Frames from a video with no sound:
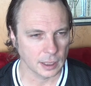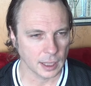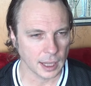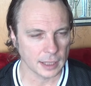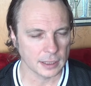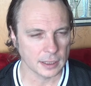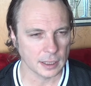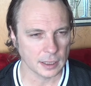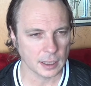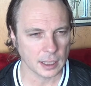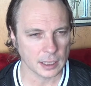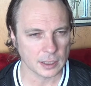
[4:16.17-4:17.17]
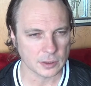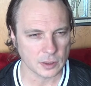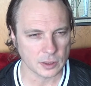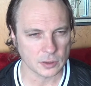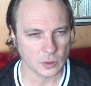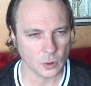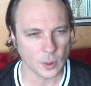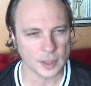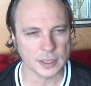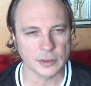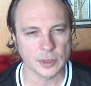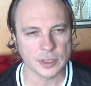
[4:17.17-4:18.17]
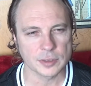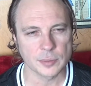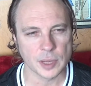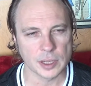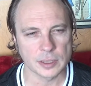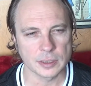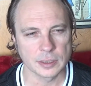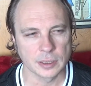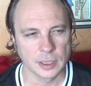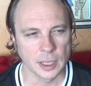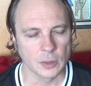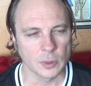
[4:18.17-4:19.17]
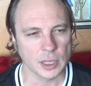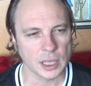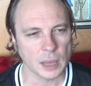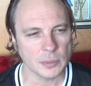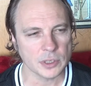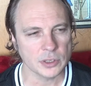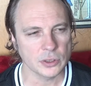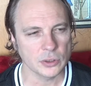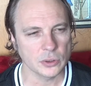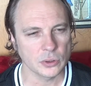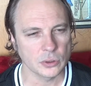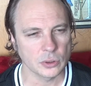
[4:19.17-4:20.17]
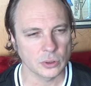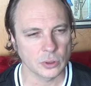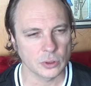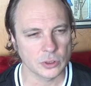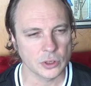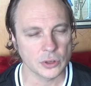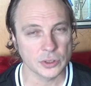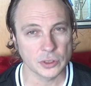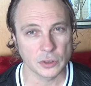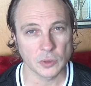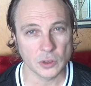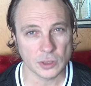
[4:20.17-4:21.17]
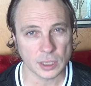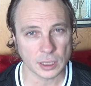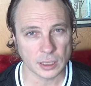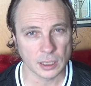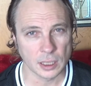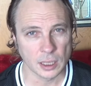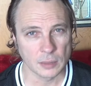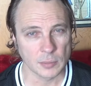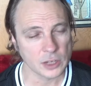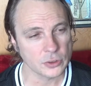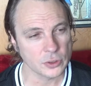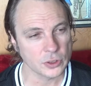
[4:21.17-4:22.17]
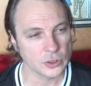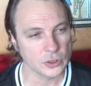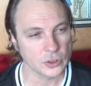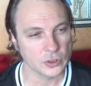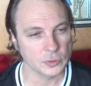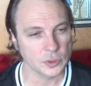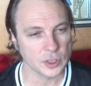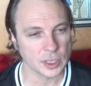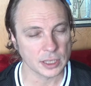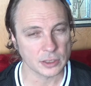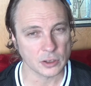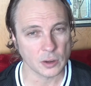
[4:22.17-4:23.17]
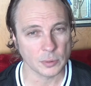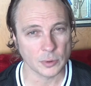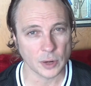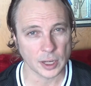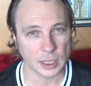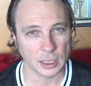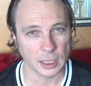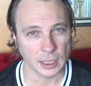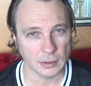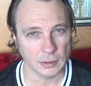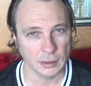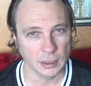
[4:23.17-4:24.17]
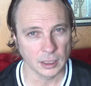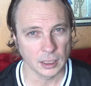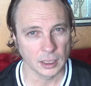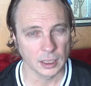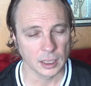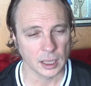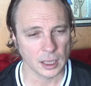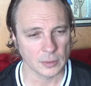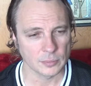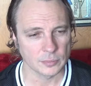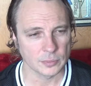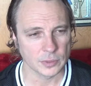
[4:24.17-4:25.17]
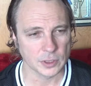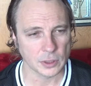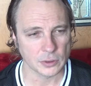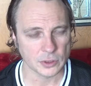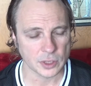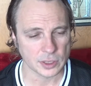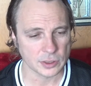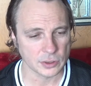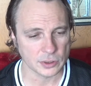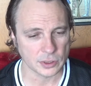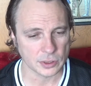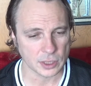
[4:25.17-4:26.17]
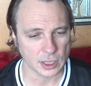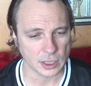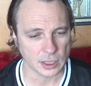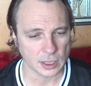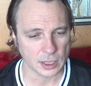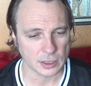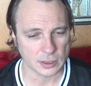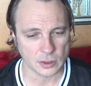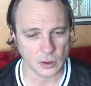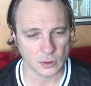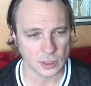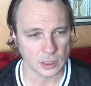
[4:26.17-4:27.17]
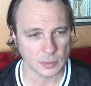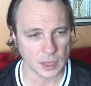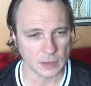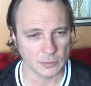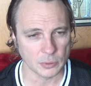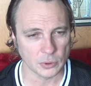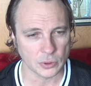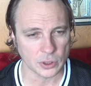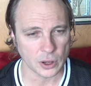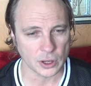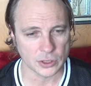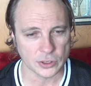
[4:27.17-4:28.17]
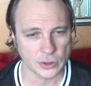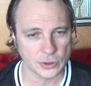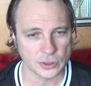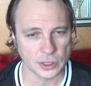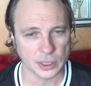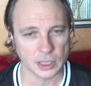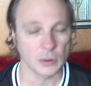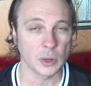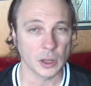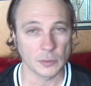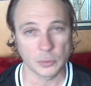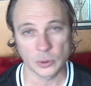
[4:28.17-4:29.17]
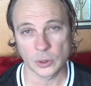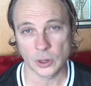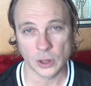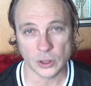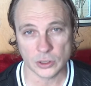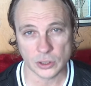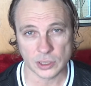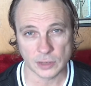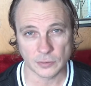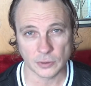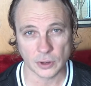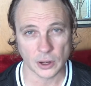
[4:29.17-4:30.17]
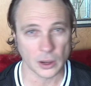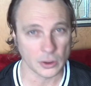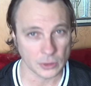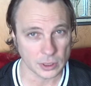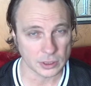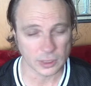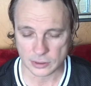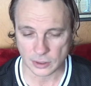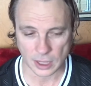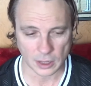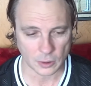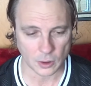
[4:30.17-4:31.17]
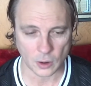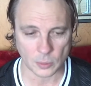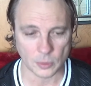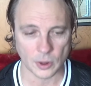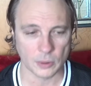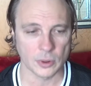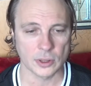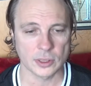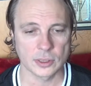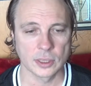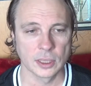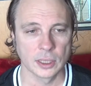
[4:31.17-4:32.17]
And again, it's always underestimated. When it comes to choosing your music, make sure you choose music that's copyright cleared. Don't just use a song that you may have bought on iTunes and think, oh well, I bought it on iTunes, therefore I own it. That's not how a copyright works.